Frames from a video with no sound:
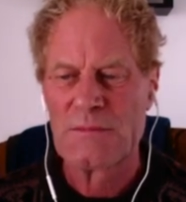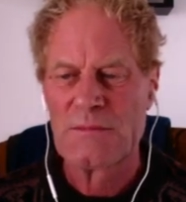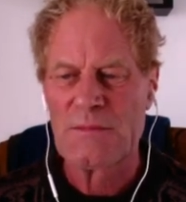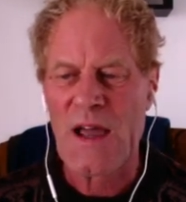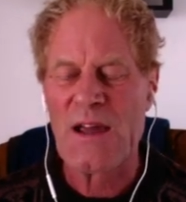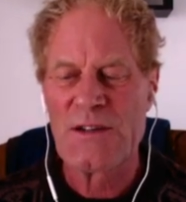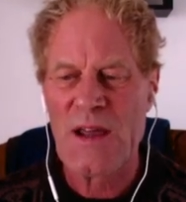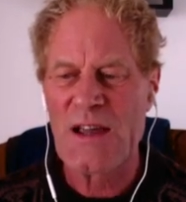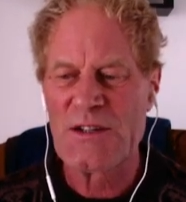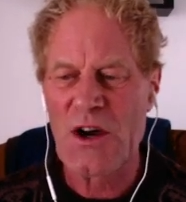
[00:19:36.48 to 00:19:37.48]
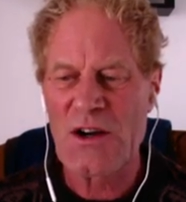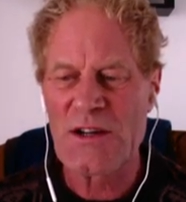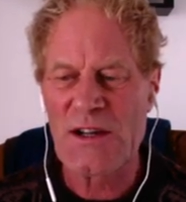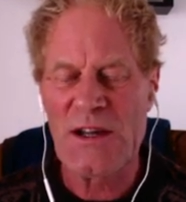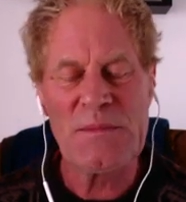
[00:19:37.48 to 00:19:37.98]
And
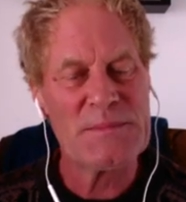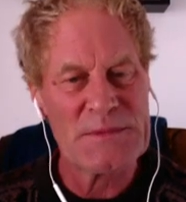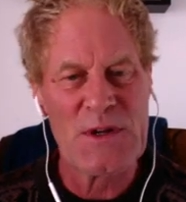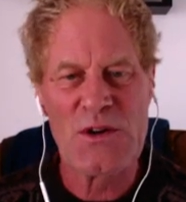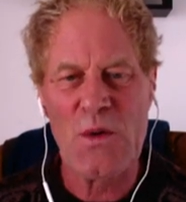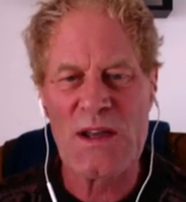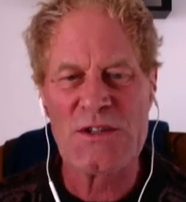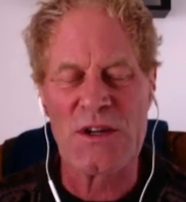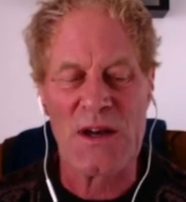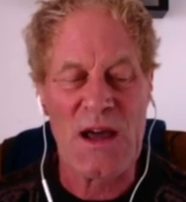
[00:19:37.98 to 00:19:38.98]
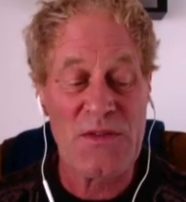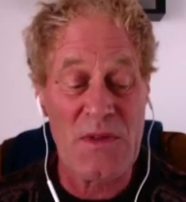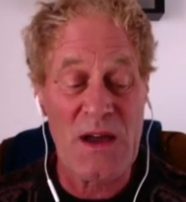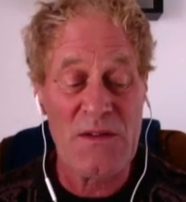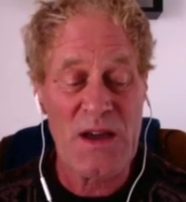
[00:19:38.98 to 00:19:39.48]
Antarctica, good question.
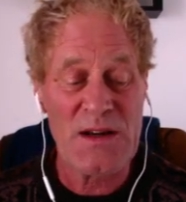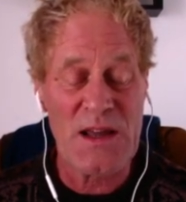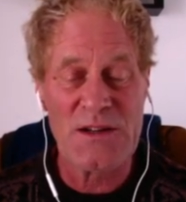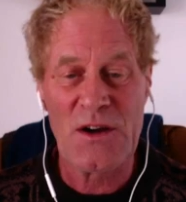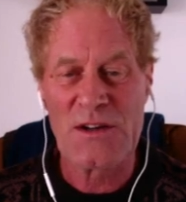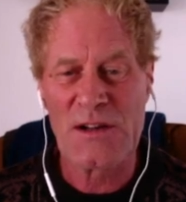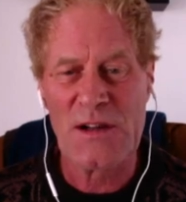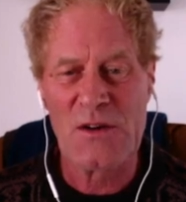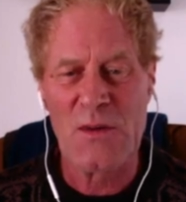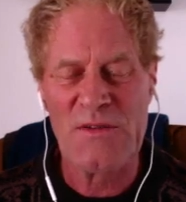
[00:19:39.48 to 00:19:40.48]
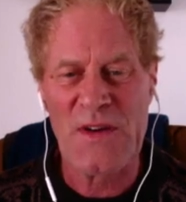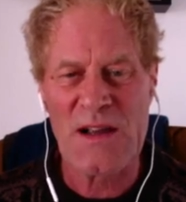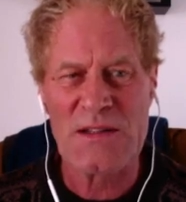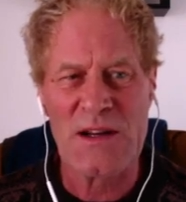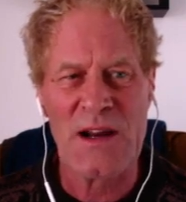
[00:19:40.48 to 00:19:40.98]
I find Antarctica quite
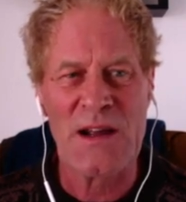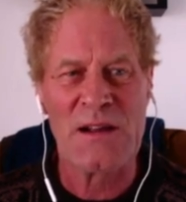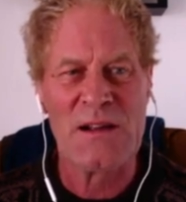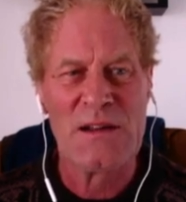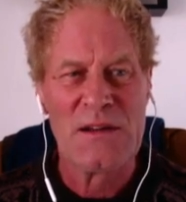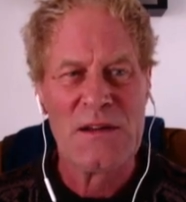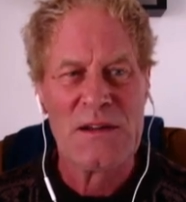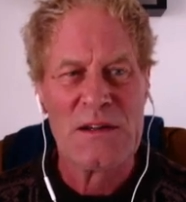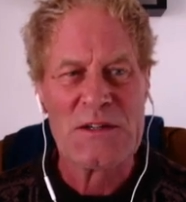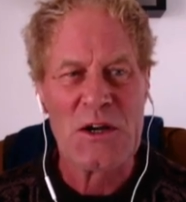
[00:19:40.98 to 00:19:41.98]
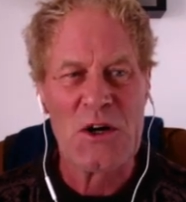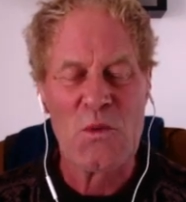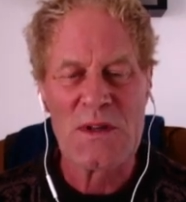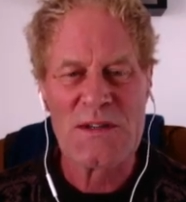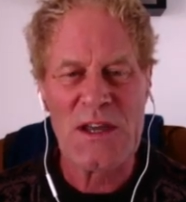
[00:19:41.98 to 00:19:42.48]
fascinating. So we'll
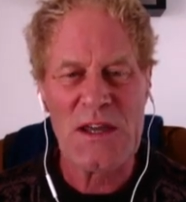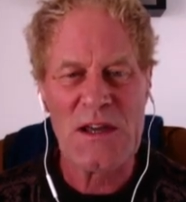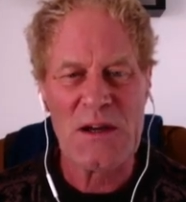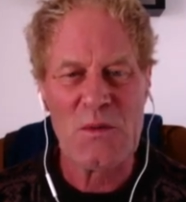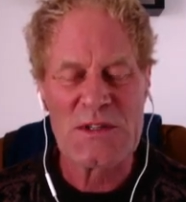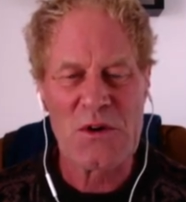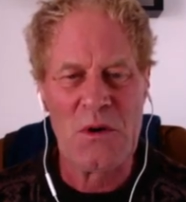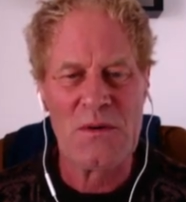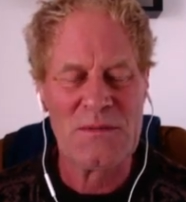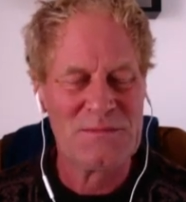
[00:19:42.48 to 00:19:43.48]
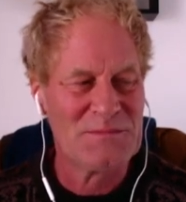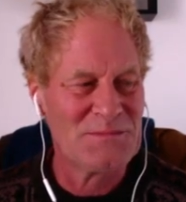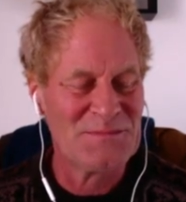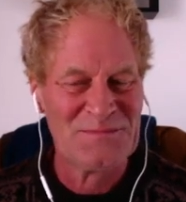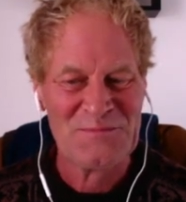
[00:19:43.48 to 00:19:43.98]
see what's going.
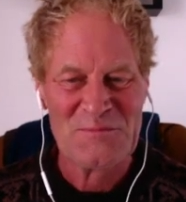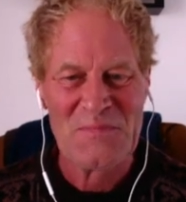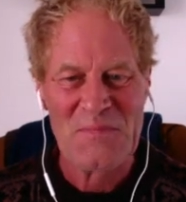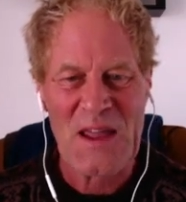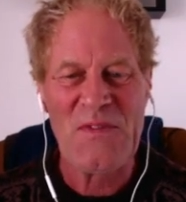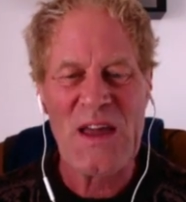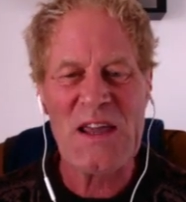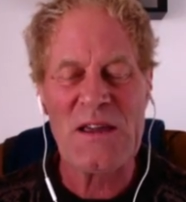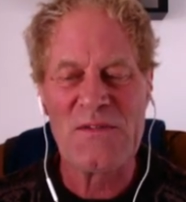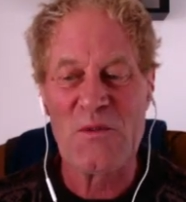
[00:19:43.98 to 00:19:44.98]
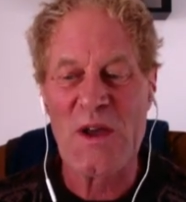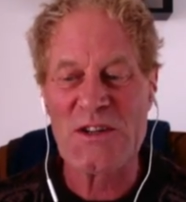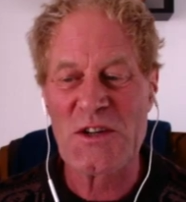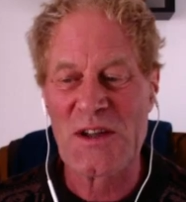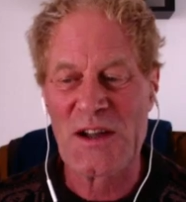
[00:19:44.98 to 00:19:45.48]
If any
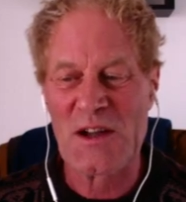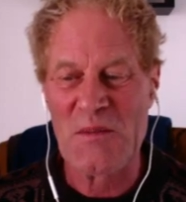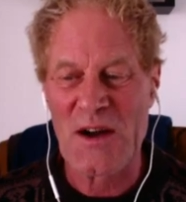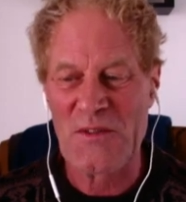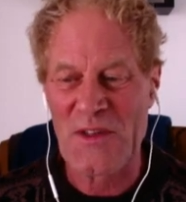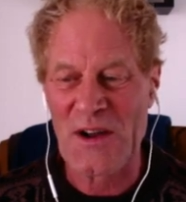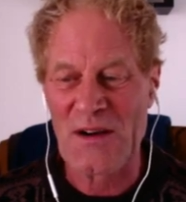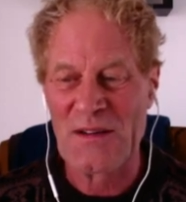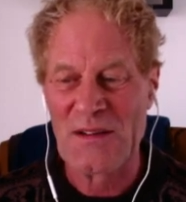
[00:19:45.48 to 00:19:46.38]
information can come out of there.